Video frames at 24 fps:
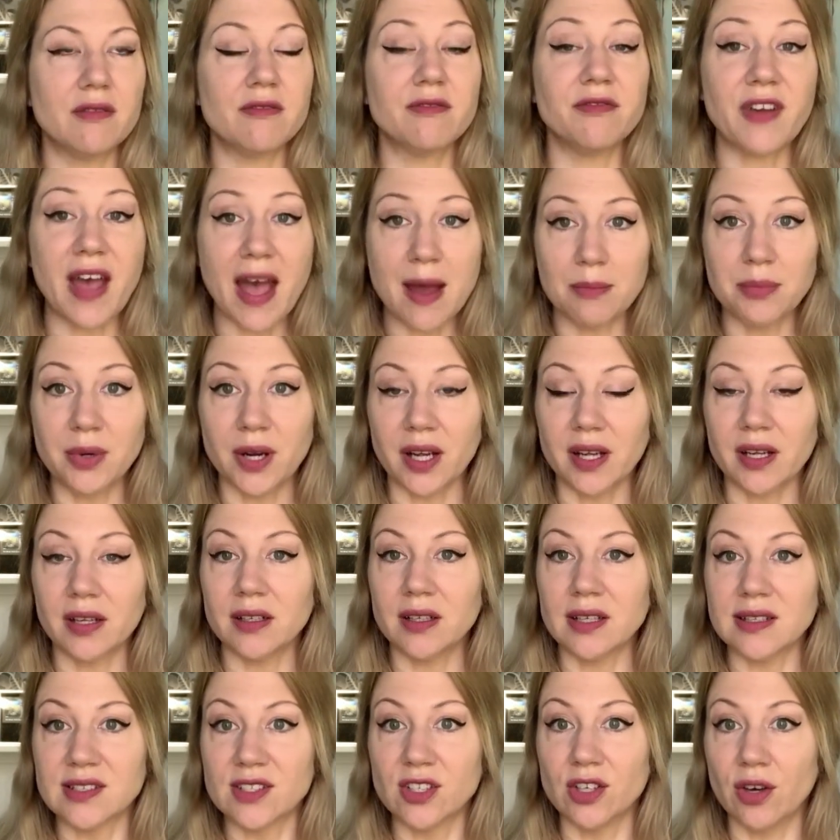fabric
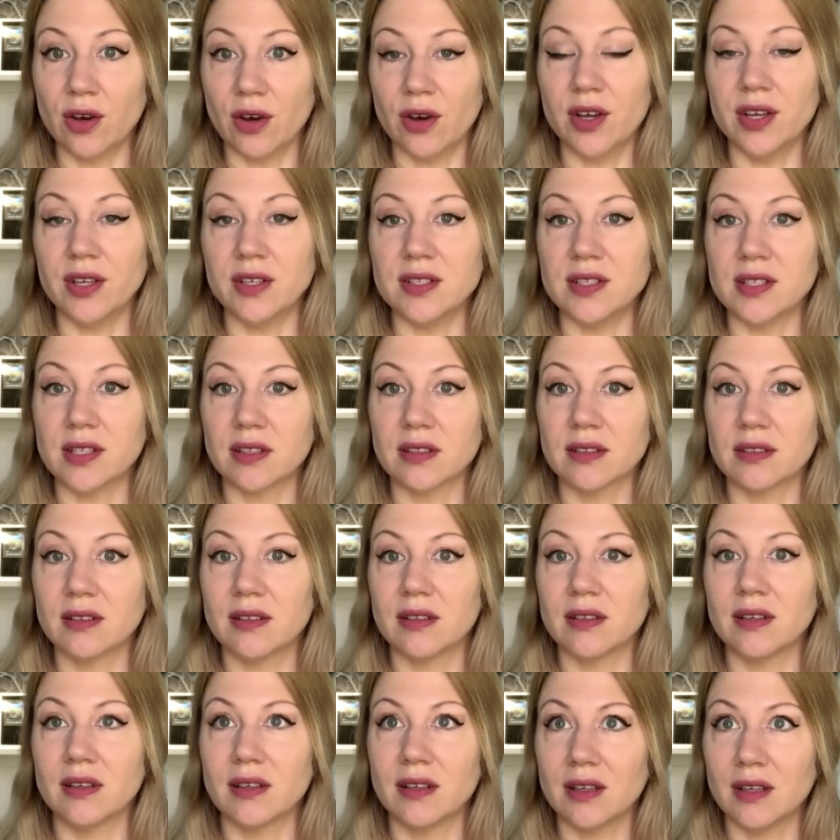is good,
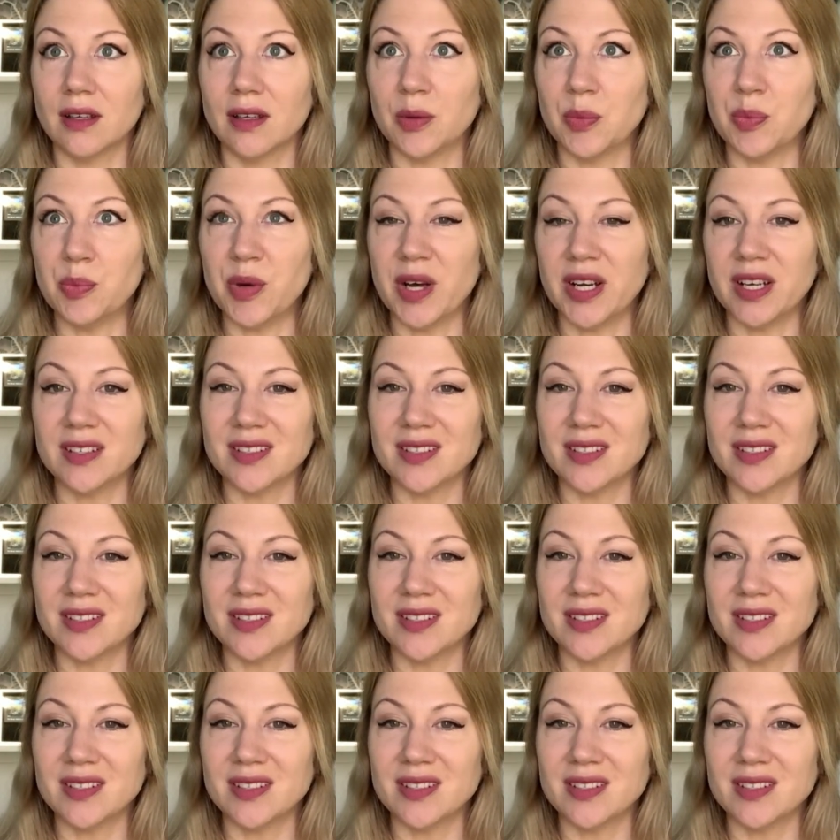but